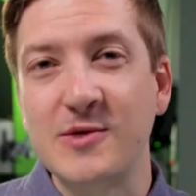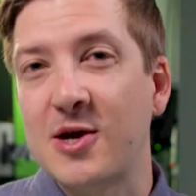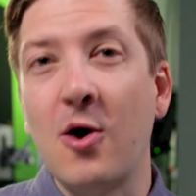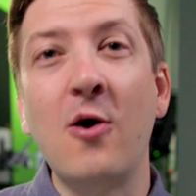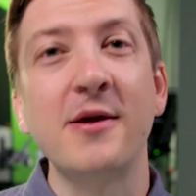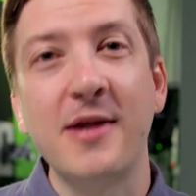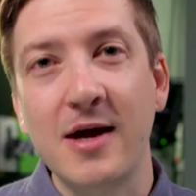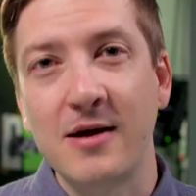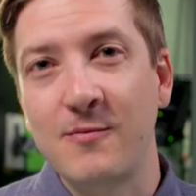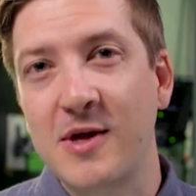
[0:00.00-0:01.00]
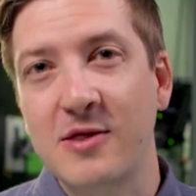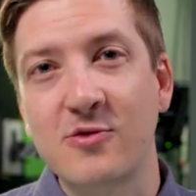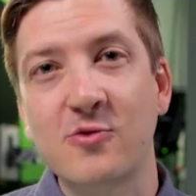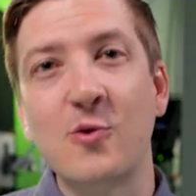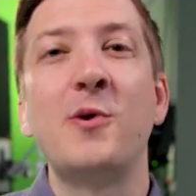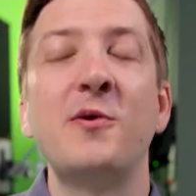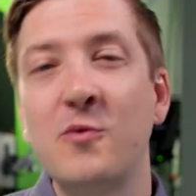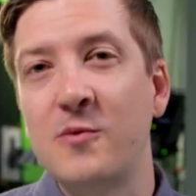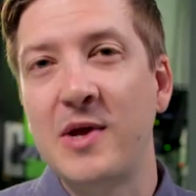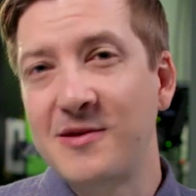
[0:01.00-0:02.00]
and we take all of that and we throw it
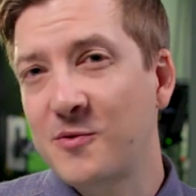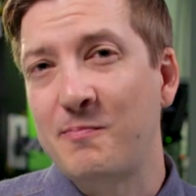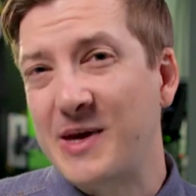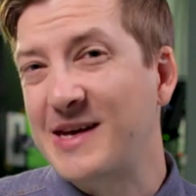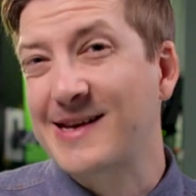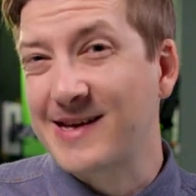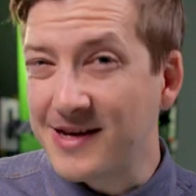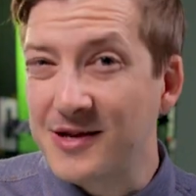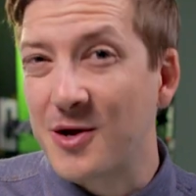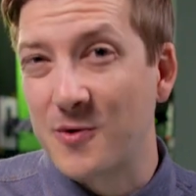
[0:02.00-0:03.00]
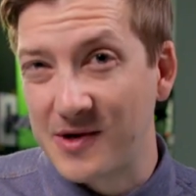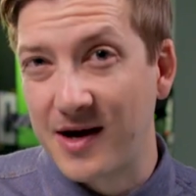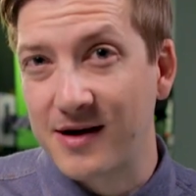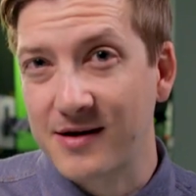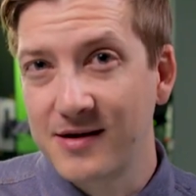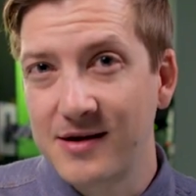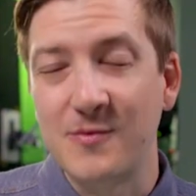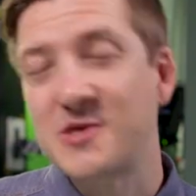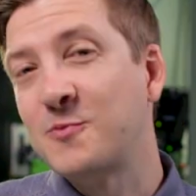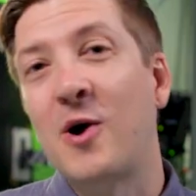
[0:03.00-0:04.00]
in, into a big Keynote deck.
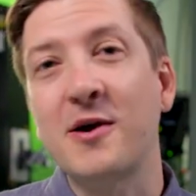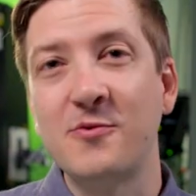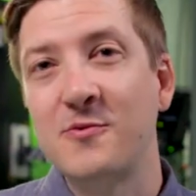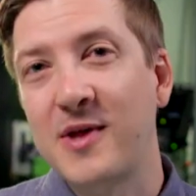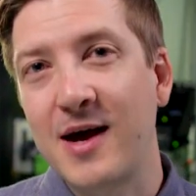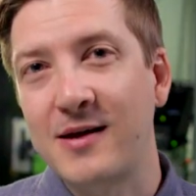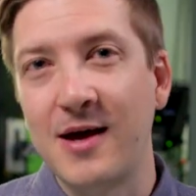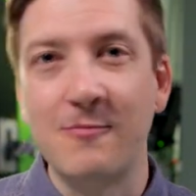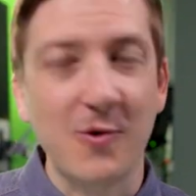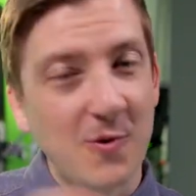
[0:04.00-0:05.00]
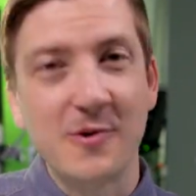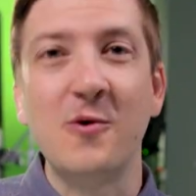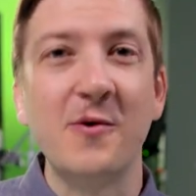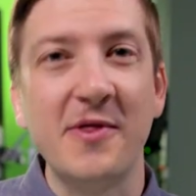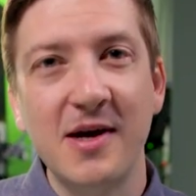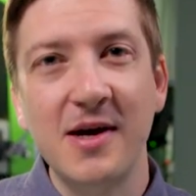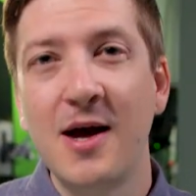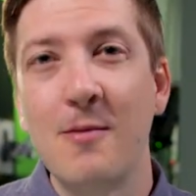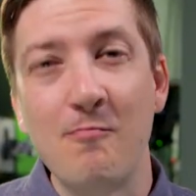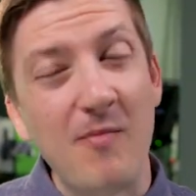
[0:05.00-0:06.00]
We just walk through that and record the whole thing,
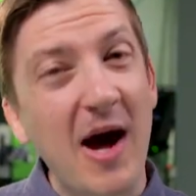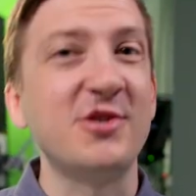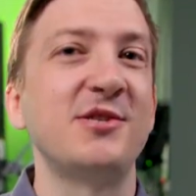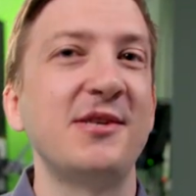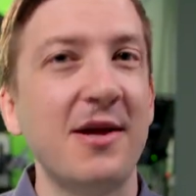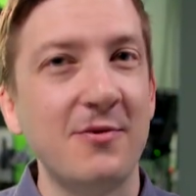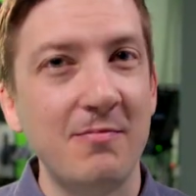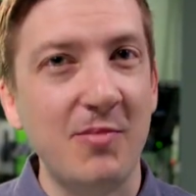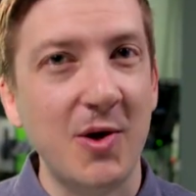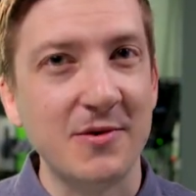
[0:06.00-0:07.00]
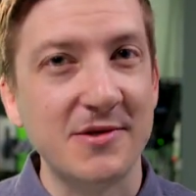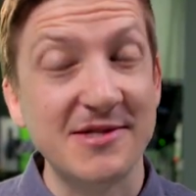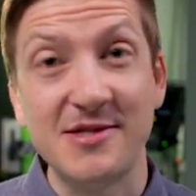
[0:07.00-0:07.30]
mash it together in post.